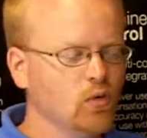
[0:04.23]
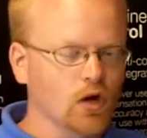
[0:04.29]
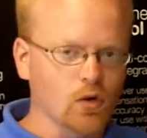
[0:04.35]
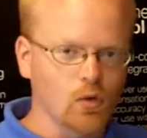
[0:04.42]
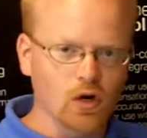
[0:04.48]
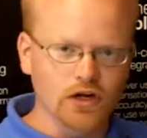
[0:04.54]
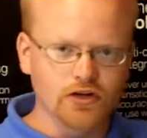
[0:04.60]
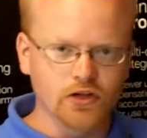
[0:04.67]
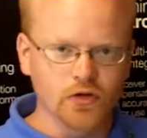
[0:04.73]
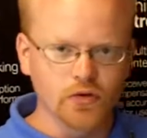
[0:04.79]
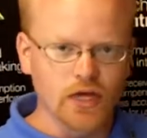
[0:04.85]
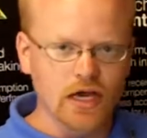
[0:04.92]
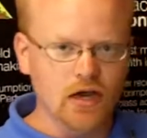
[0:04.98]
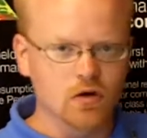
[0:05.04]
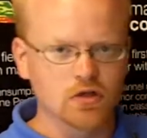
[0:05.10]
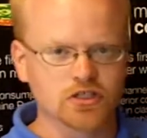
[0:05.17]
What I want to
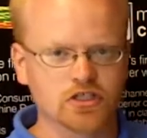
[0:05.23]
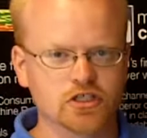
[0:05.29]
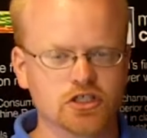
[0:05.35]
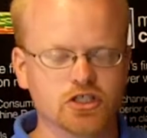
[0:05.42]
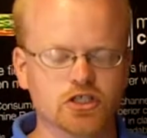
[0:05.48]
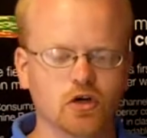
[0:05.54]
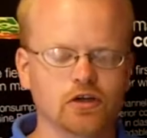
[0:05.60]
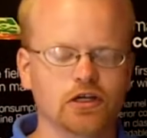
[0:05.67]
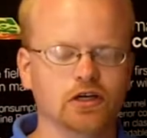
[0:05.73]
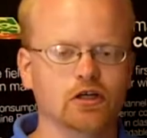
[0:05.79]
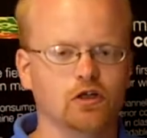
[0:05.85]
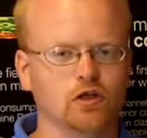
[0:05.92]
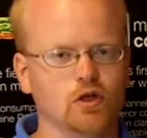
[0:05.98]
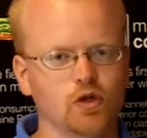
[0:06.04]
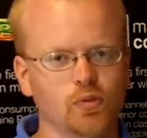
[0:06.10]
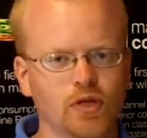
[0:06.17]
do now is just show you
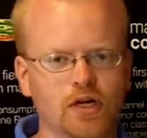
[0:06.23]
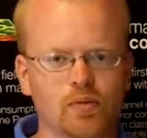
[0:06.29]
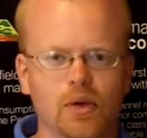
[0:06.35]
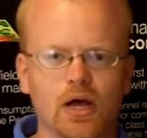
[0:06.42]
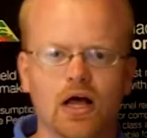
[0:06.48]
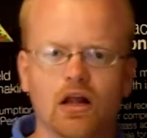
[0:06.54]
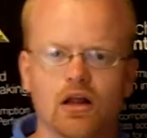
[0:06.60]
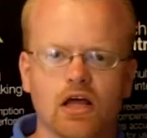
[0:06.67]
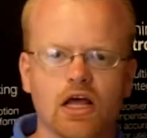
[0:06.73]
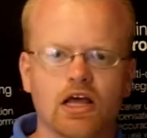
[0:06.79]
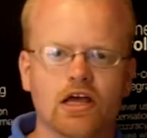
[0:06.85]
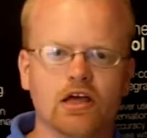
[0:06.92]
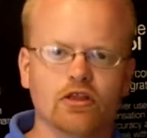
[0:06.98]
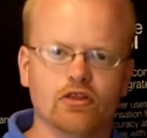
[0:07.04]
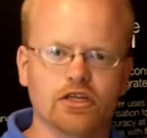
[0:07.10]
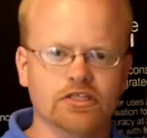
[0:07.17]
a little bit about
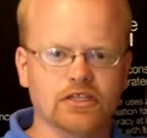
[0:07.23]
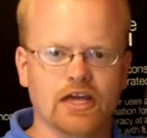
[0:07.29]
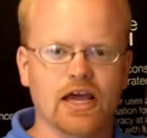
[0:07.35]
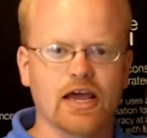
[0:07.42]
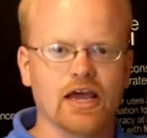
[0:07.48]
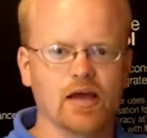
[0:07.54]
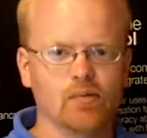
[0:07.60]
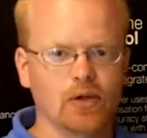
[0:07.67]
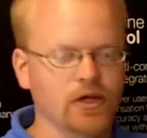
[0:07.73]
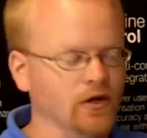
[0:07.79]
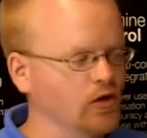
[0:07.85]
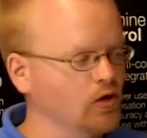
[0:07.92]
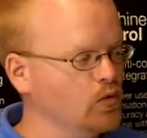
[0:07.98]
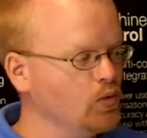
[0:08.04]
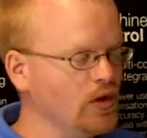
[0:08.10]
this cab here.